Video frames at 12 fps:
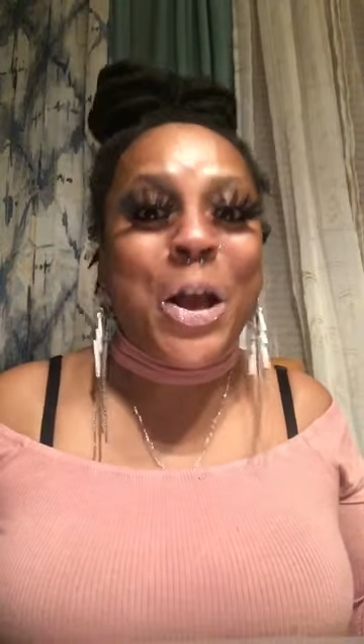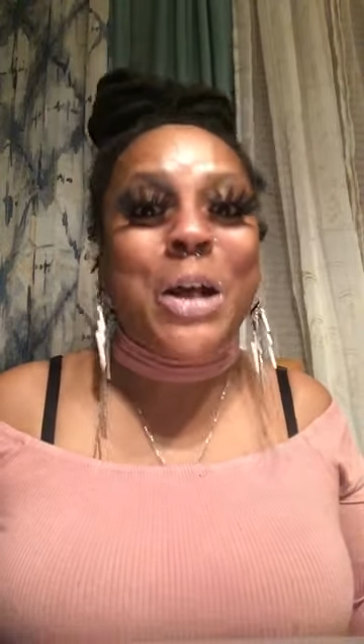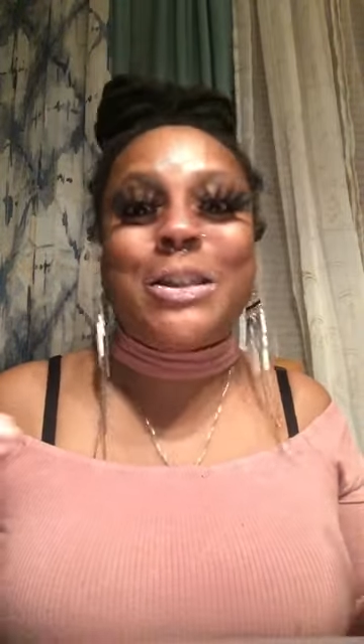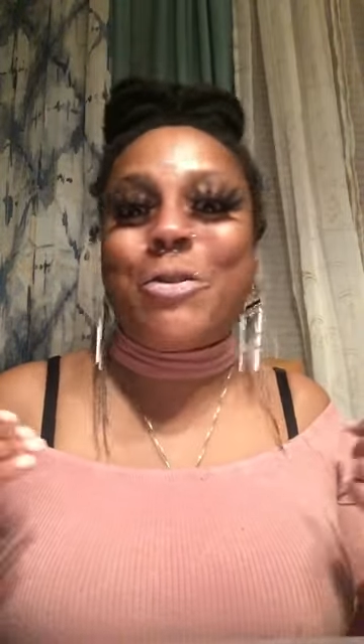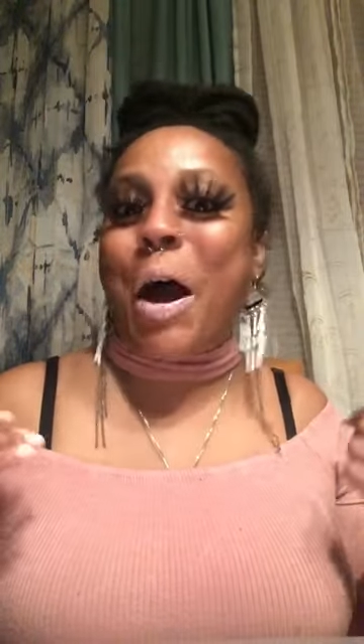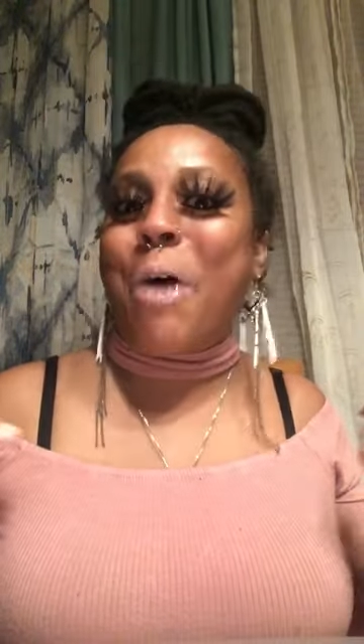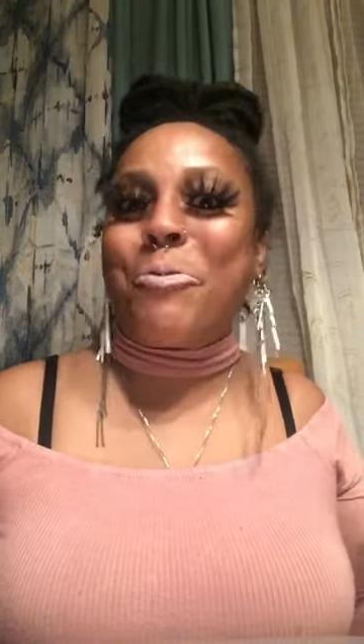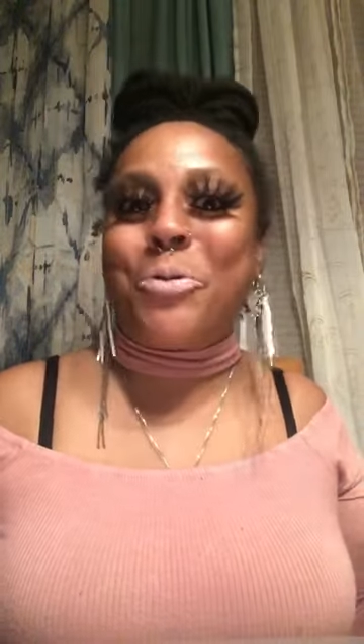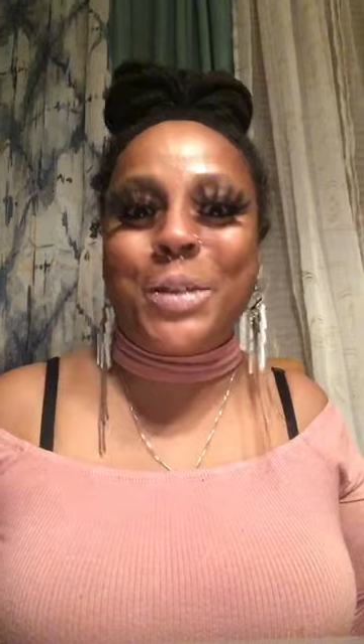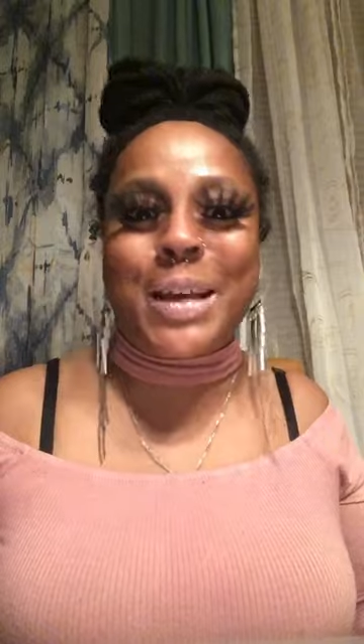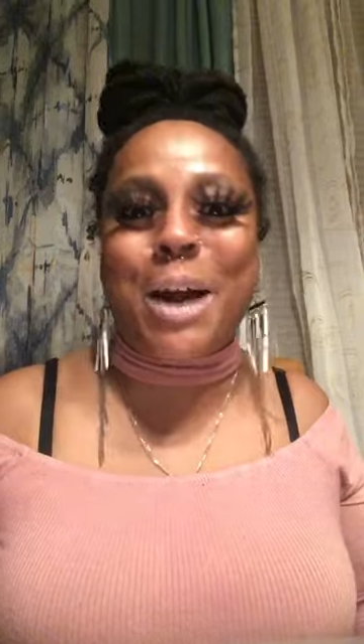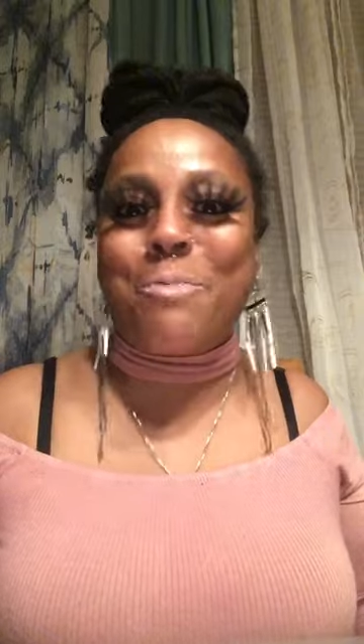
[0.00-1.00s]
So I
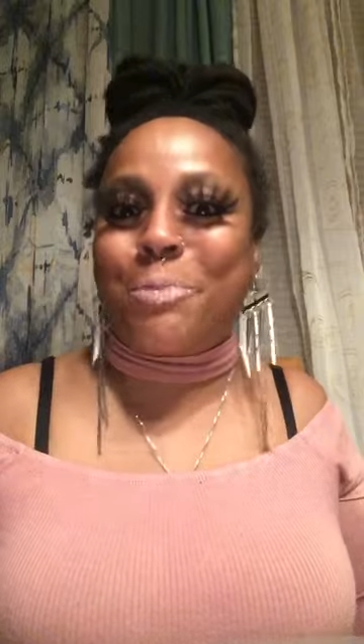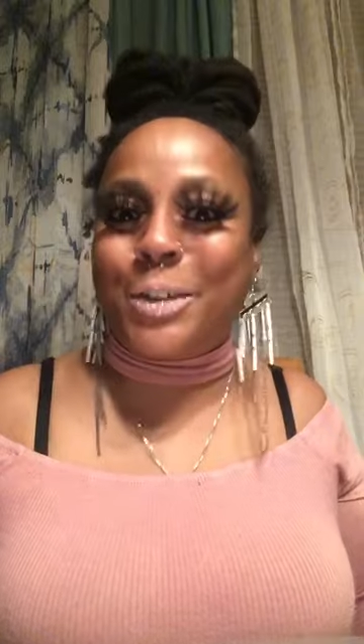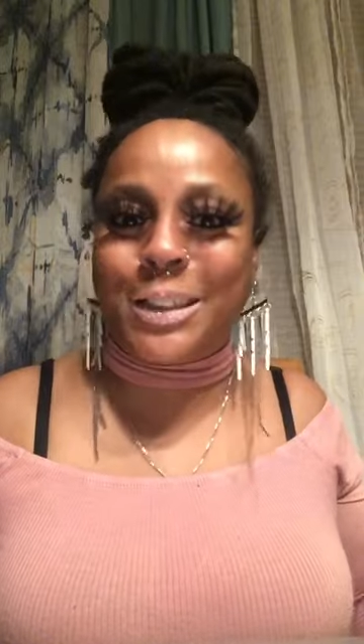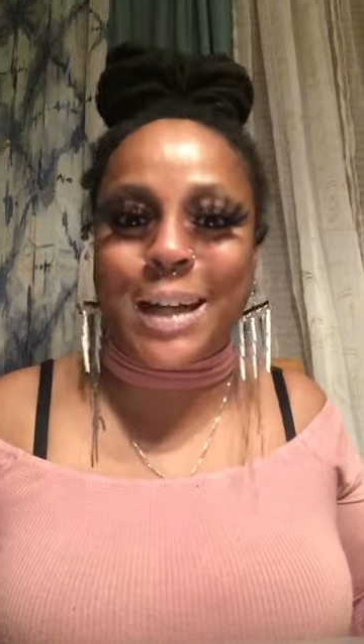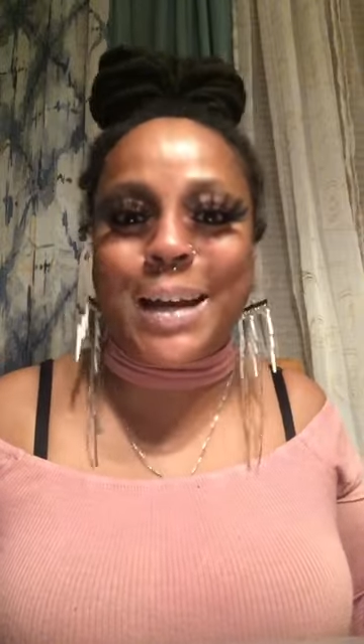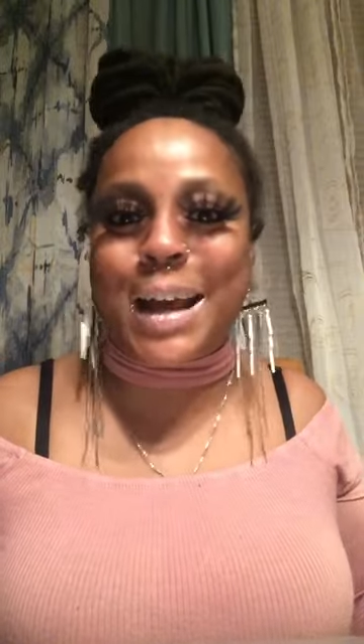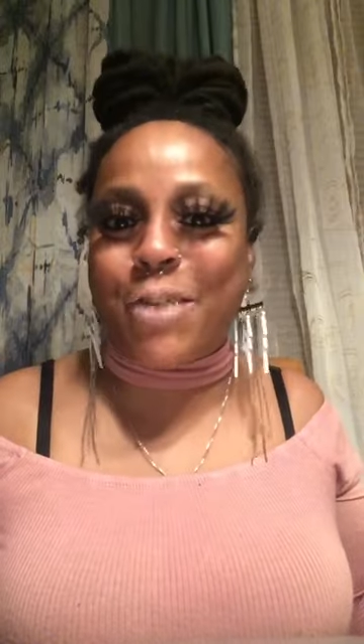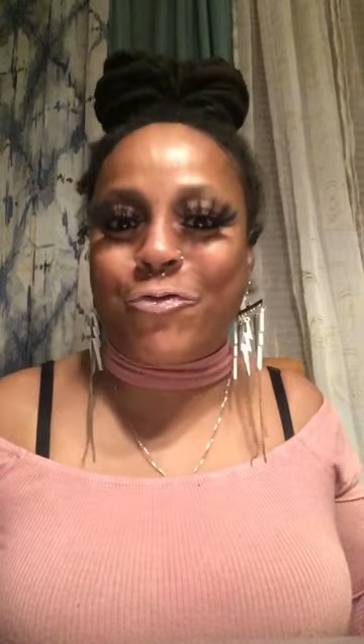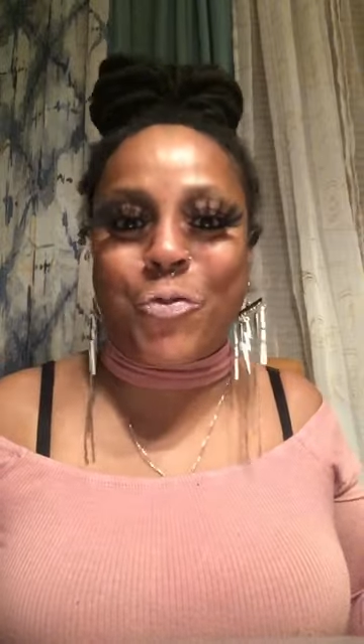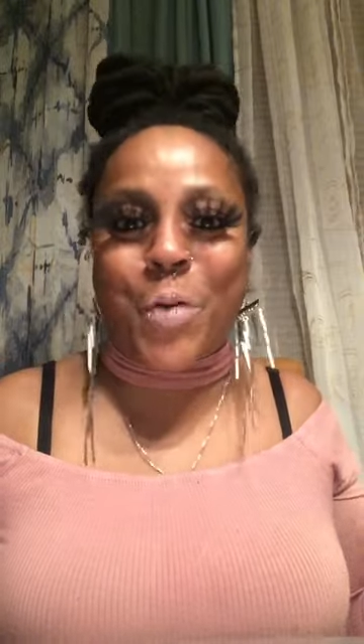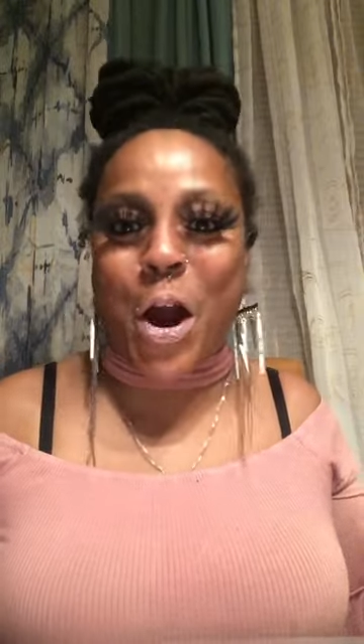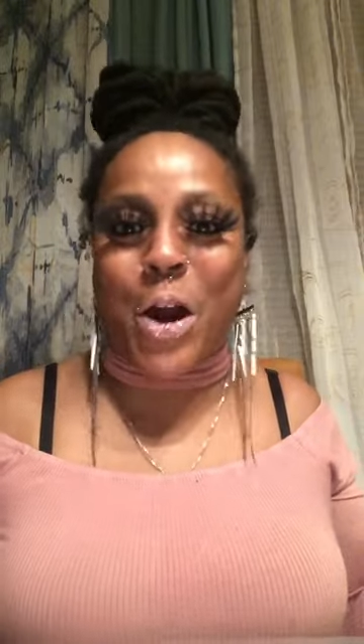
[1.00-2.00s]
really appreciate that
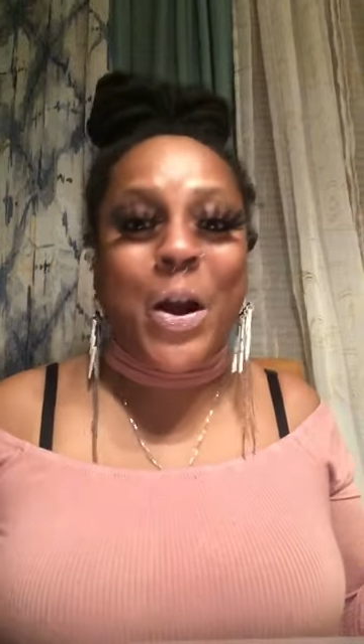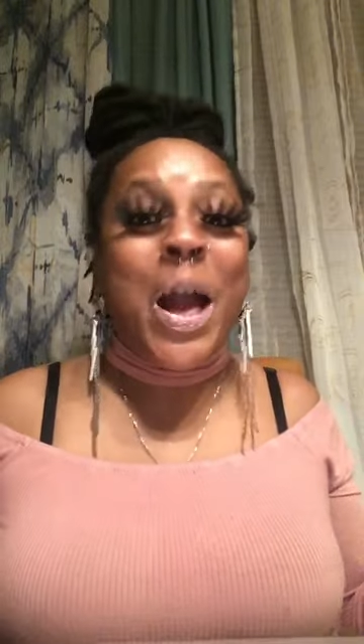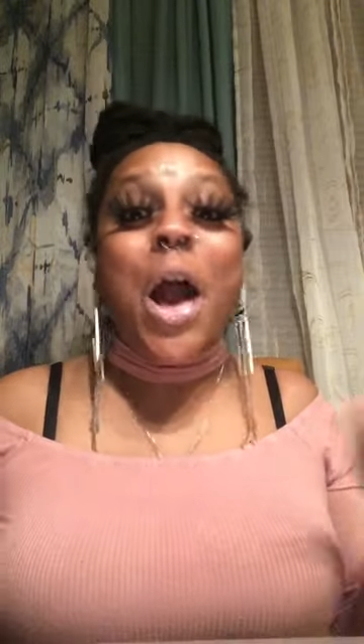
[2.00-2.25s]
from her.